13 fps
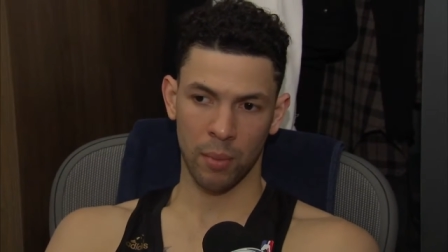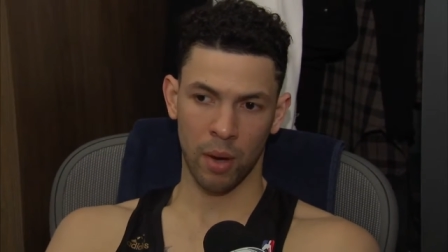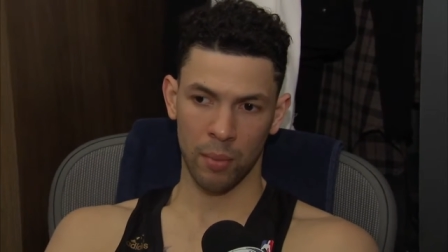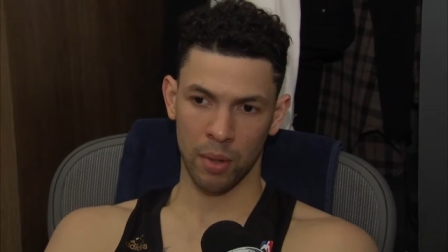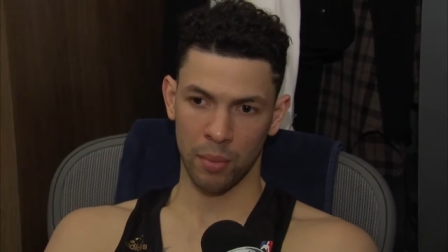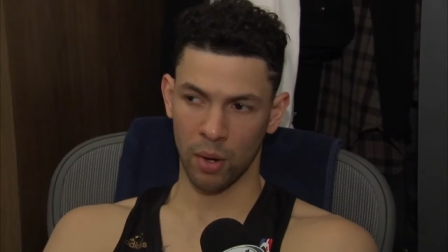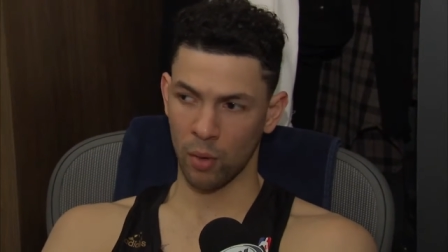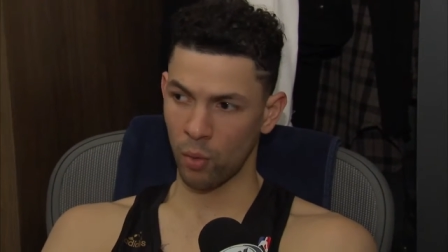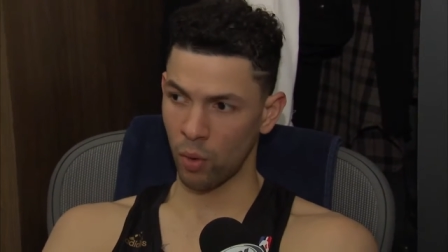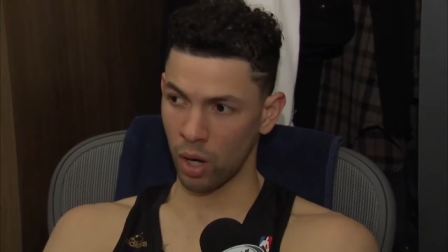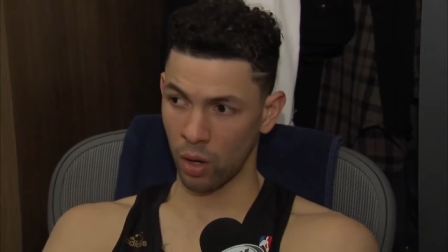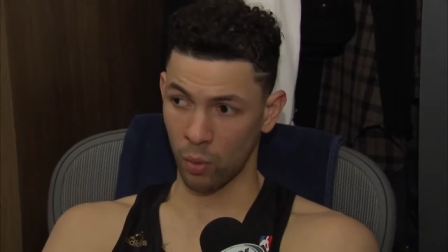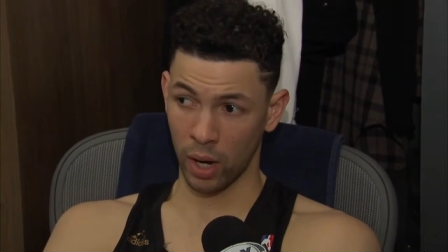My mom being my,
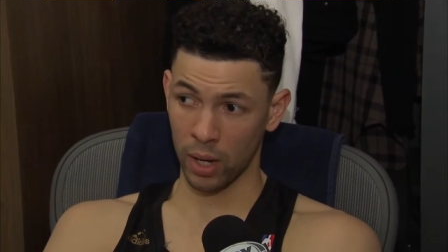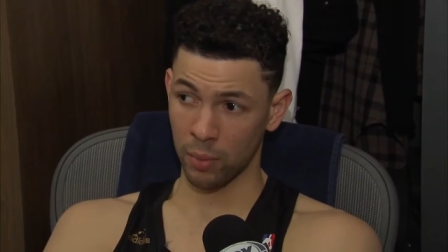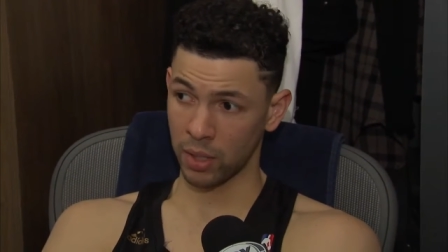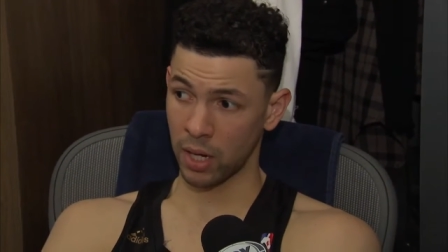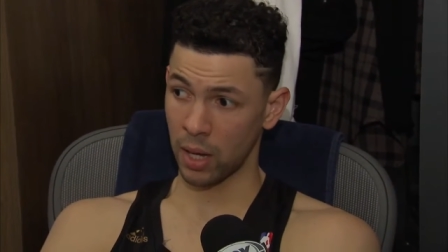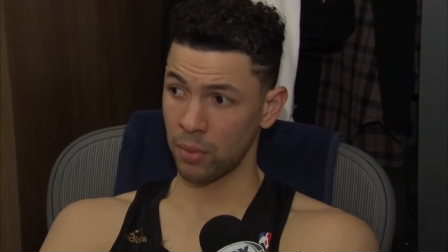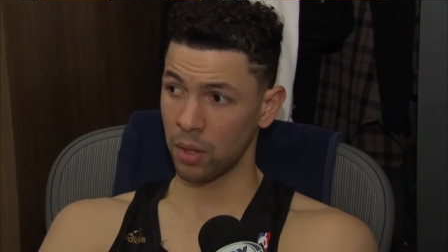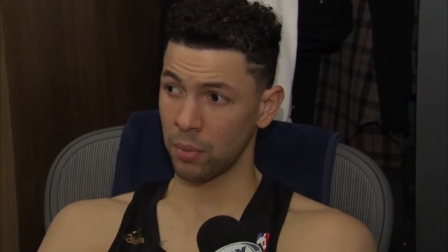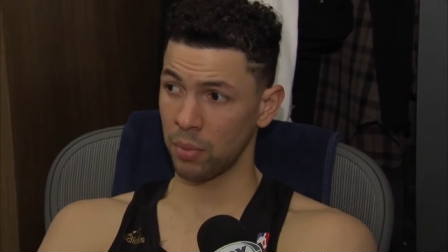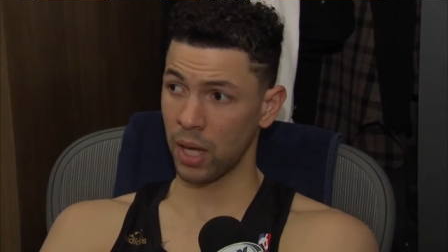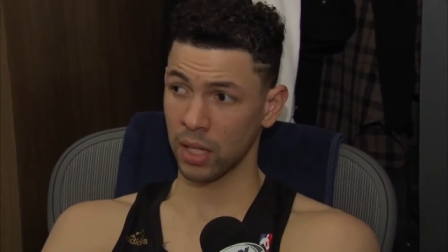uh, white, my dad being